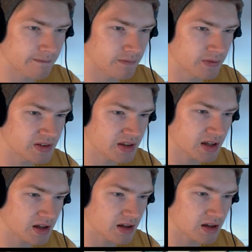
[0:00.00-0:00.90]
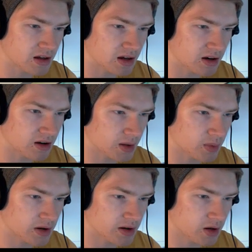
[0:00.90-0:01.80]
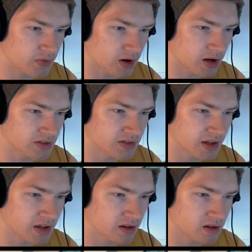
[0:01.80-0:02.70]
We need to get. Okay, we're gonna go for hunting.